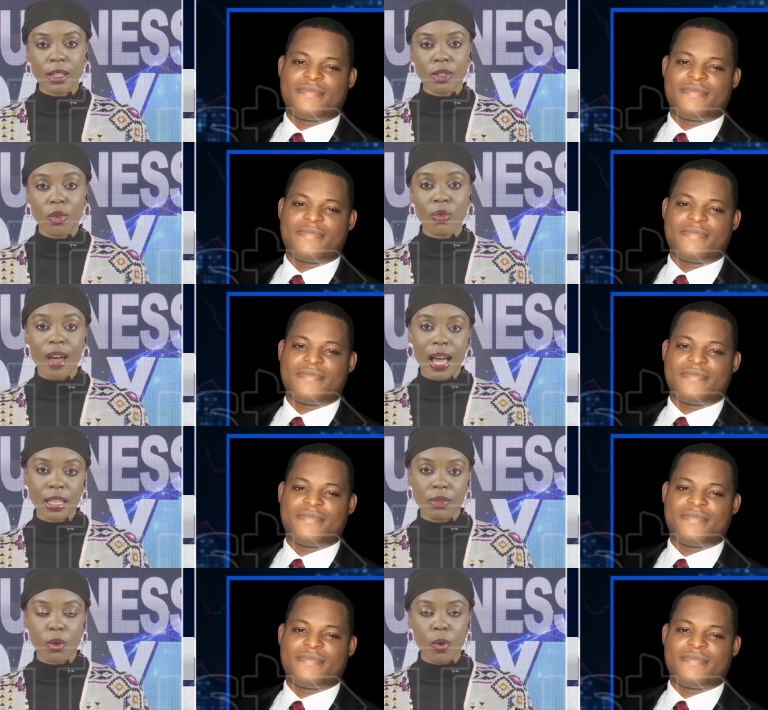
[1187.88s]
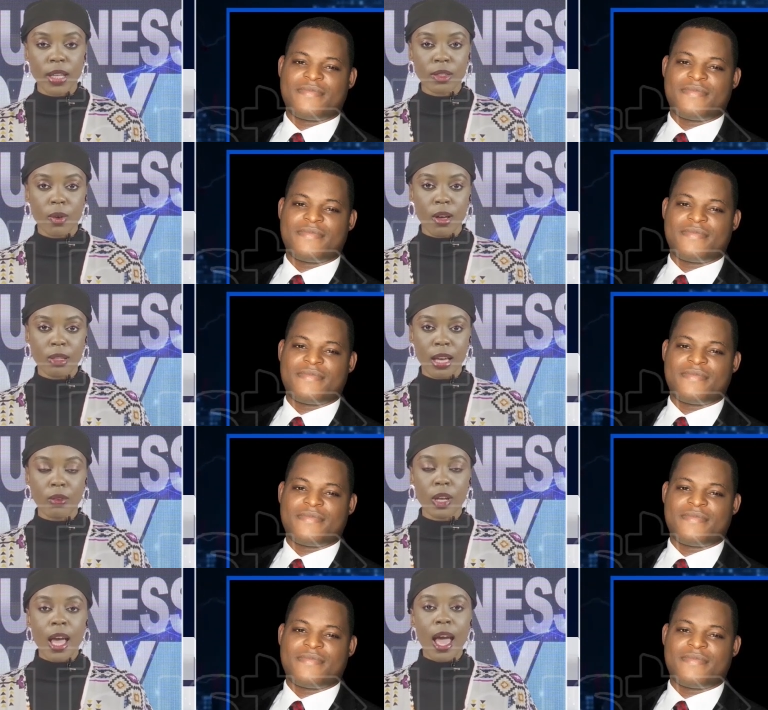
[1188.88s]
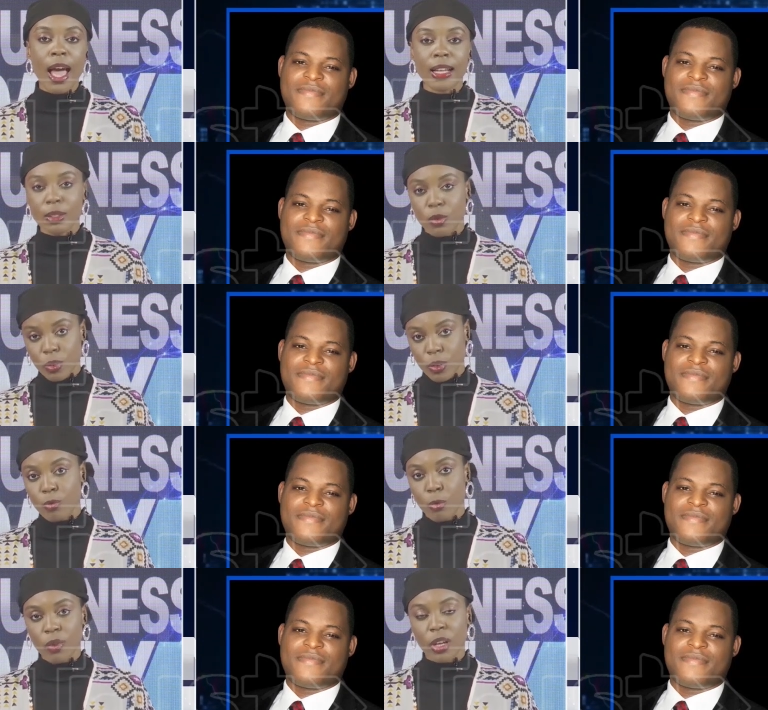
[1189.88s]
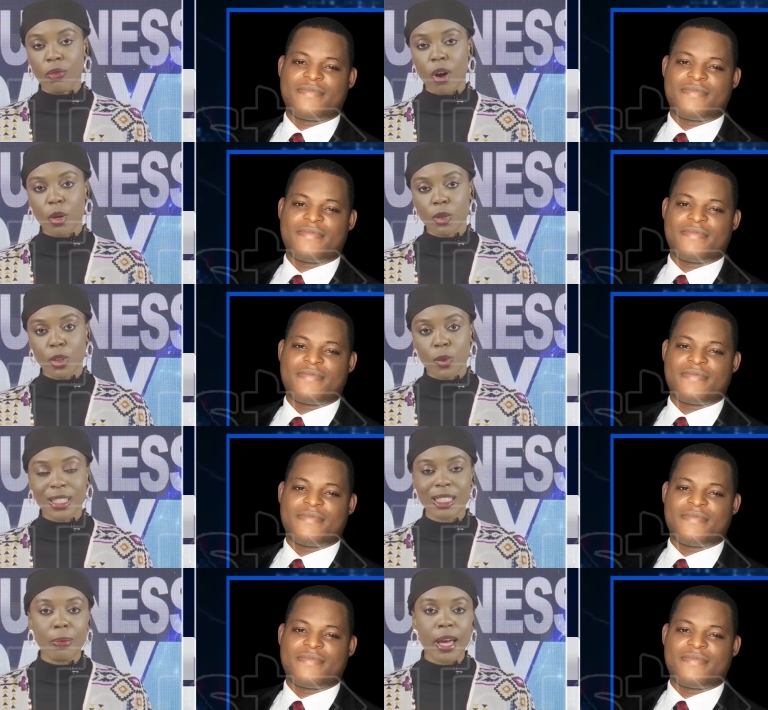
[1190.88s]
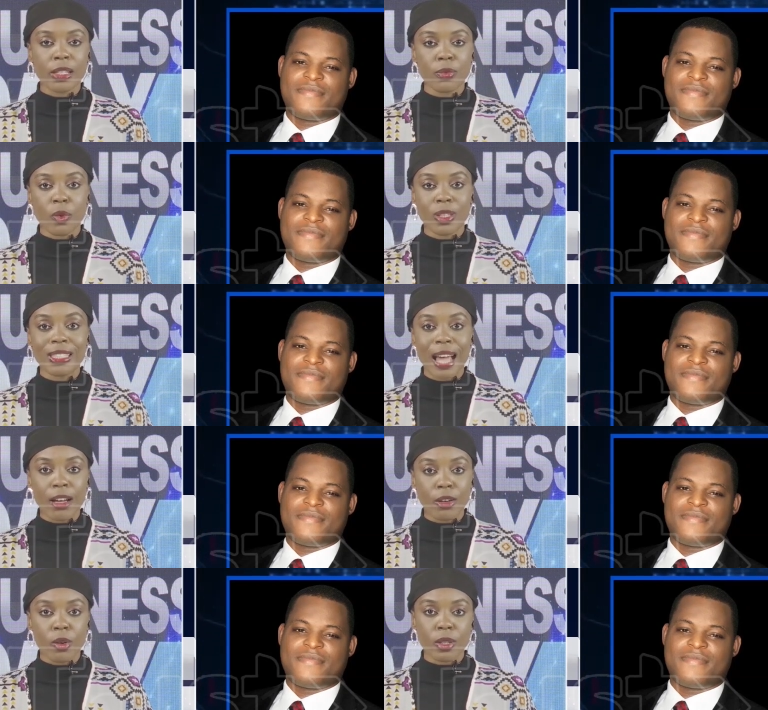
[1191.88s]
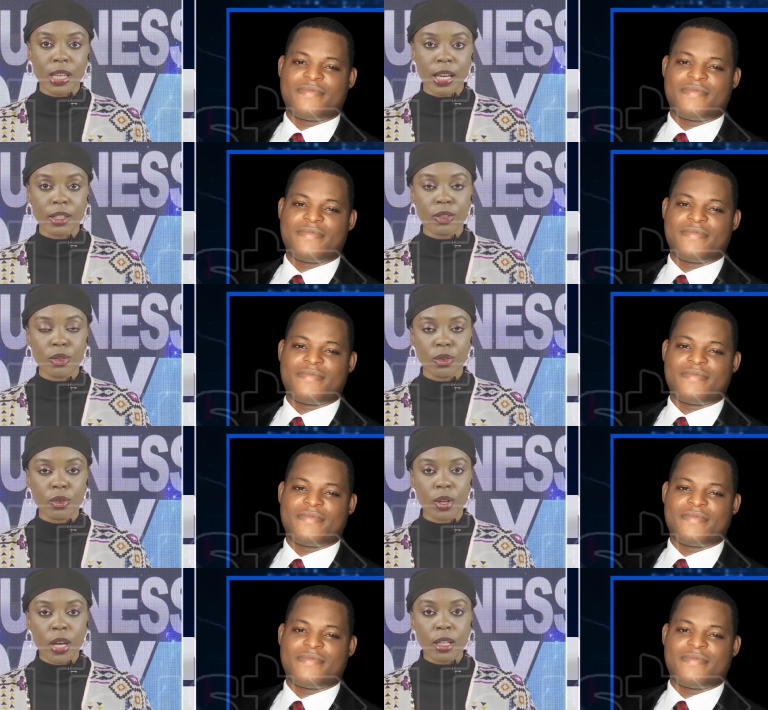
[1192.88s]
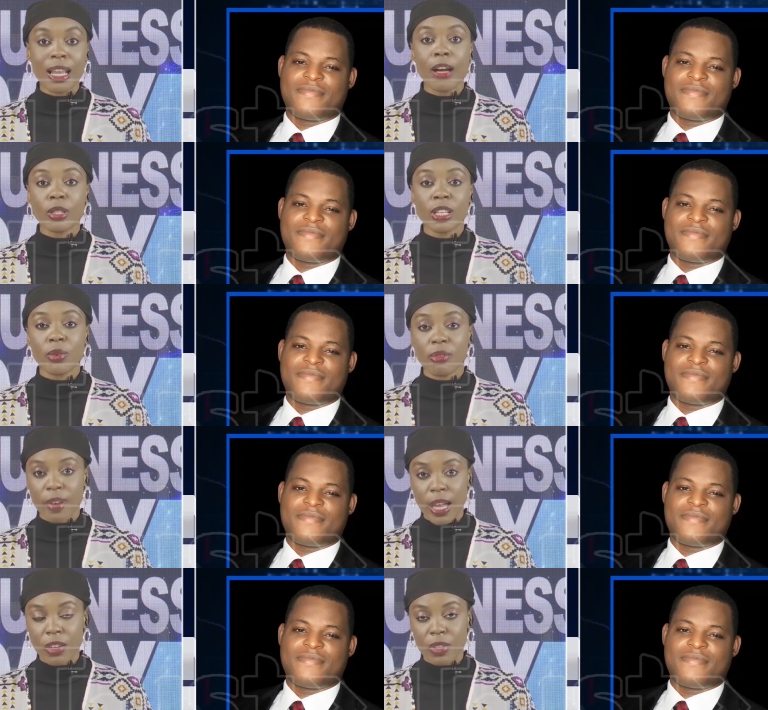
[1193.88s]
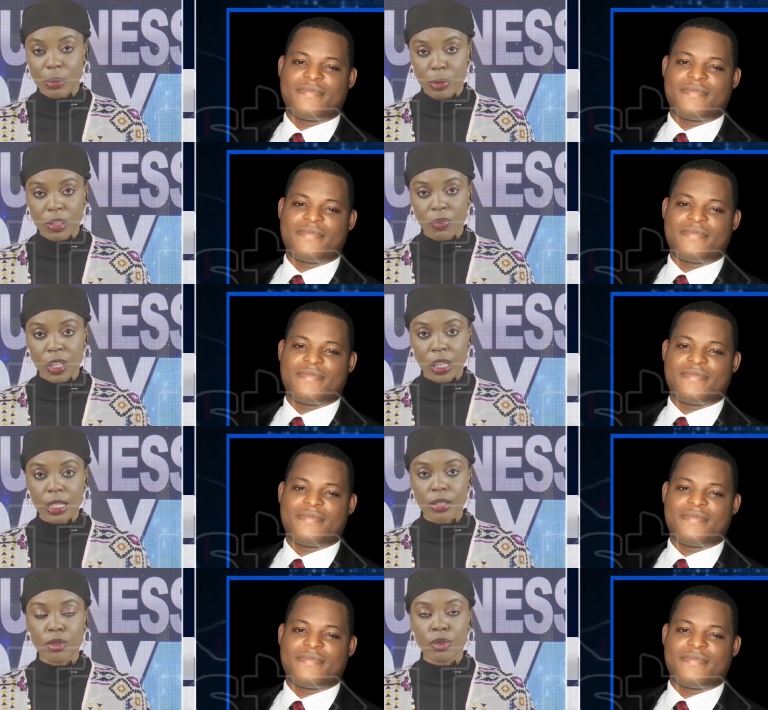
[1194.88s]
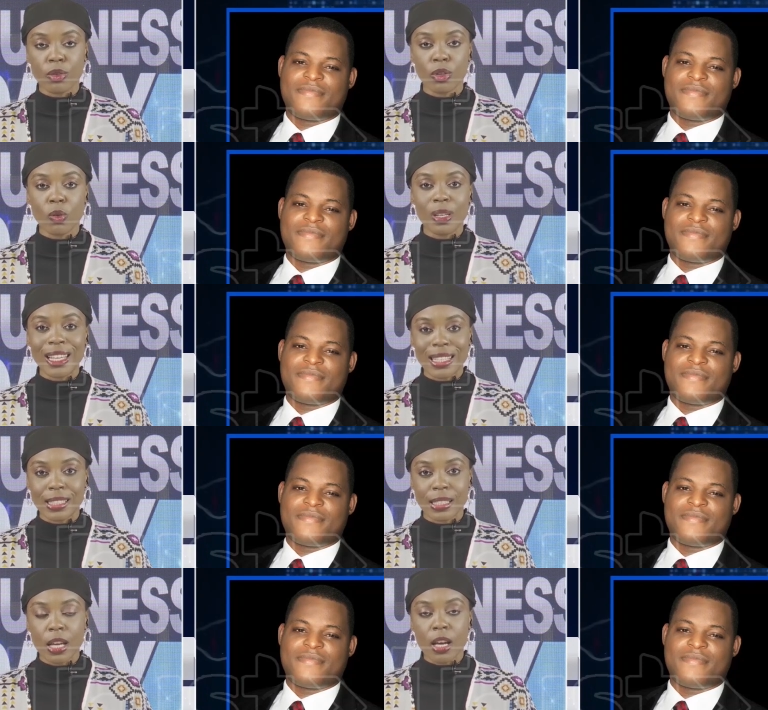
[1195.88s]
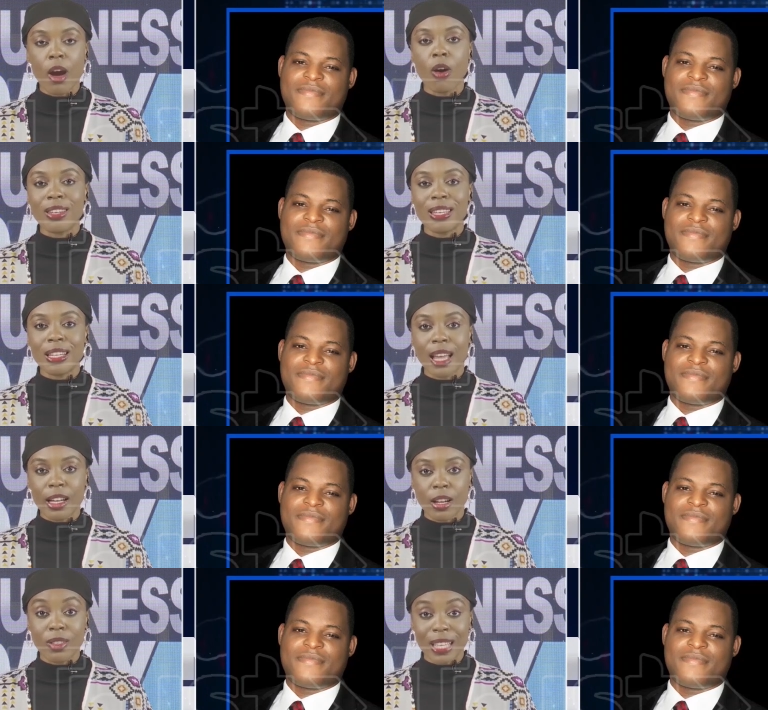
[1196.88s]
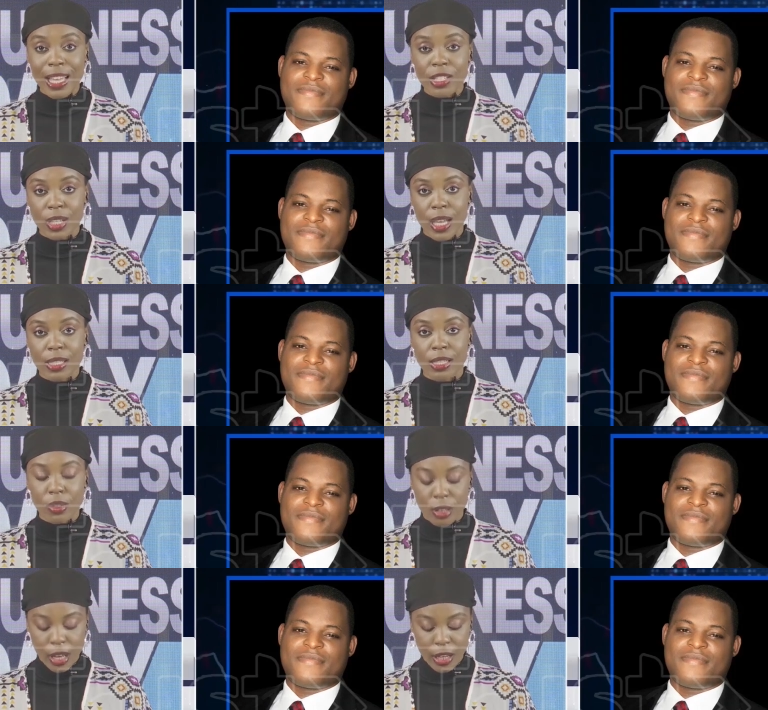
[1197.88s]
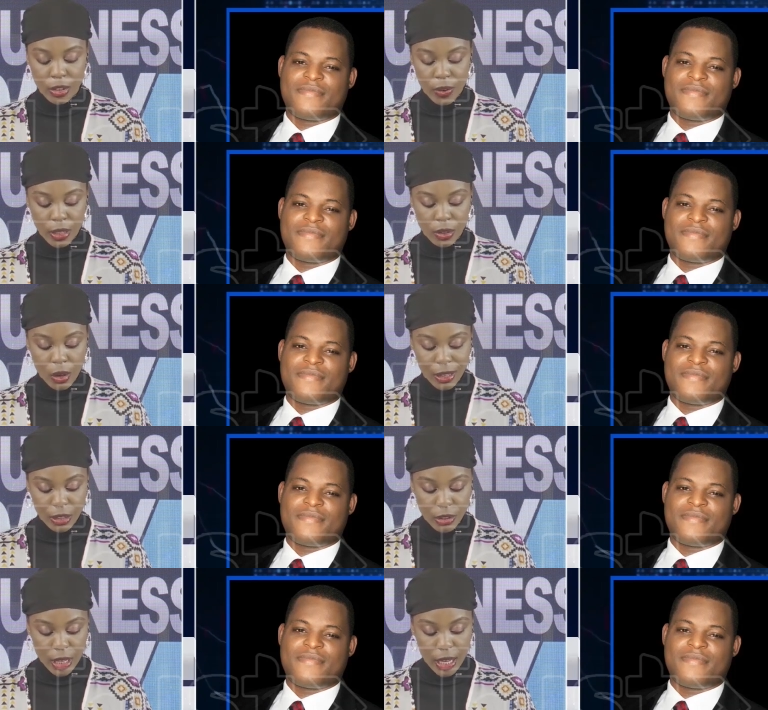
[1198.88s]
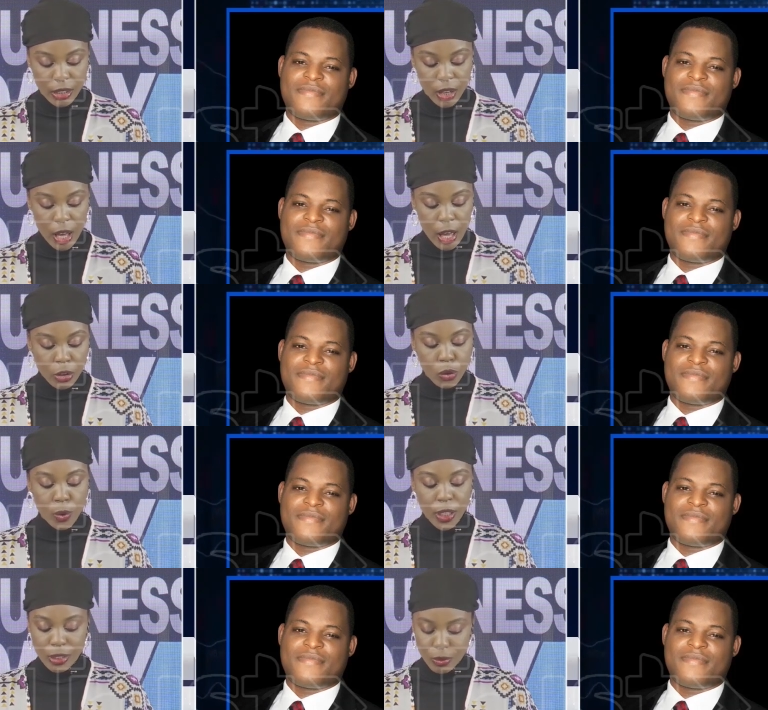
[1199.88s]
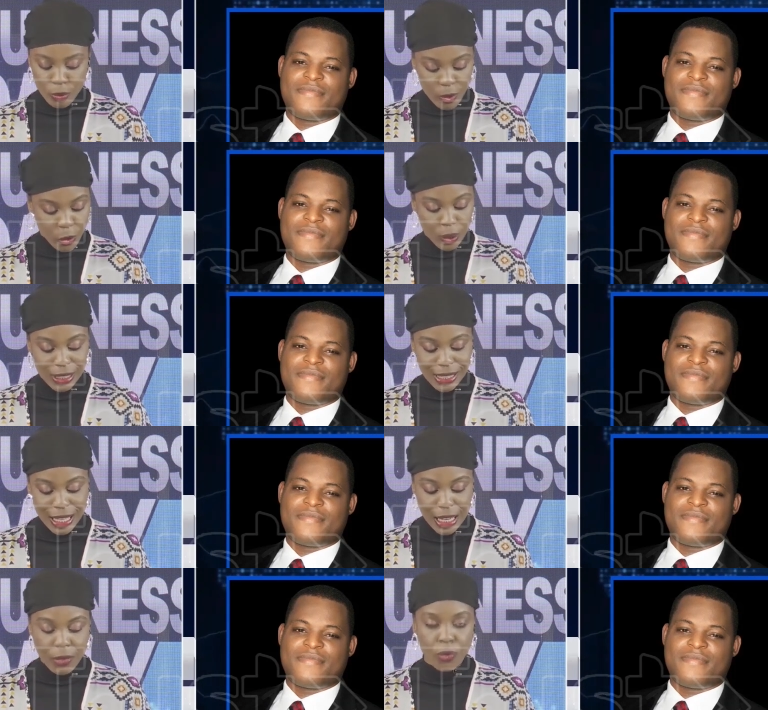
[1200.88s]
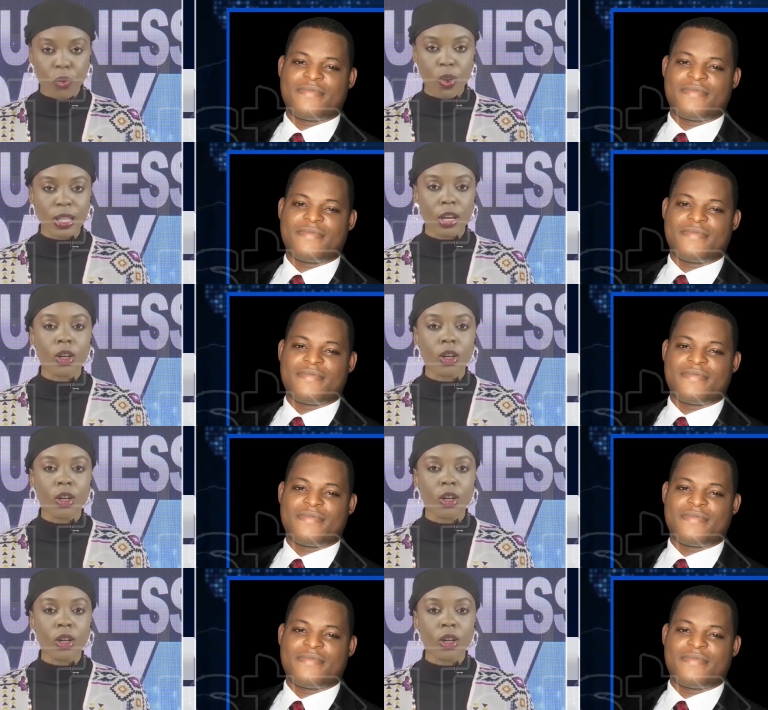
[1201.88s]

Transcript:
Speaker 1: sector rally for quite a while now. And uh, moving forward, we do expect for Dangote to, the Dangote refinery specifically to, you know, list on the, on the NGX, on the Nigeria Stock Exchange. Do we foresee for the